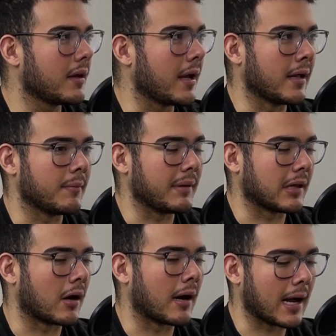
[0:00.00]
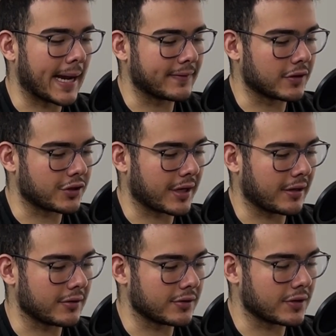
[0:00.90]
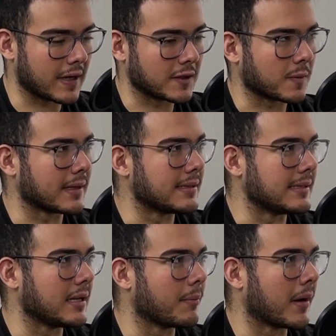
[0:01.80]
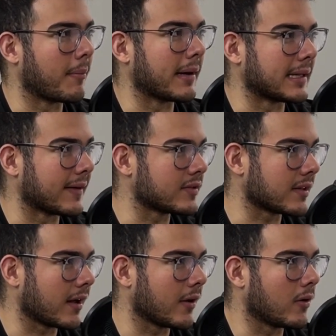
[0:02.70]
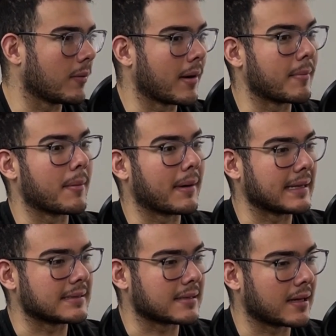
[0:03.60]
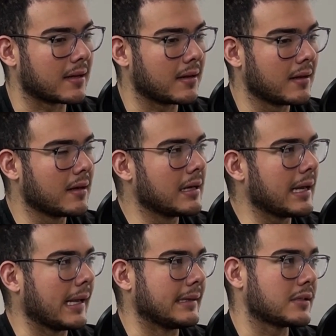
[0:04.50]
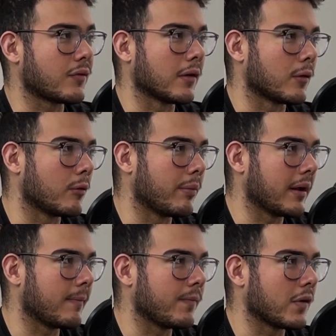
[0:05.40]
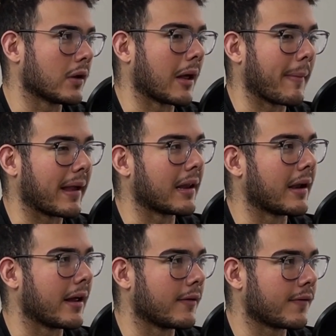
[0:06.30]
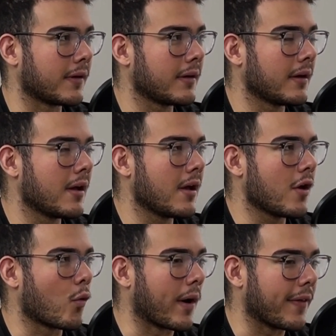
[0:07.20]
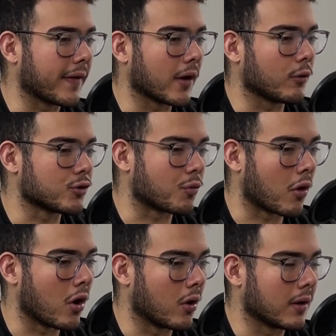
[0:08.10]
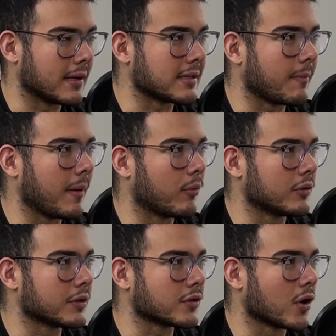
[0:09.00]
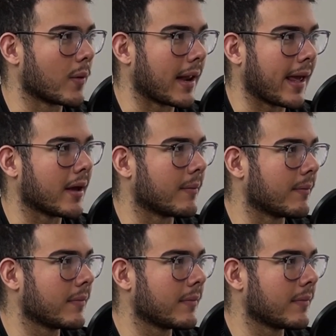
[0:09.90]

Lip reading: and be like, all right, I have to change X, Y, and Z about my lifestyle, about my mindset. And at least for a little bit, you're like making an effort. Where I think it goes wrong is that people just go in ham.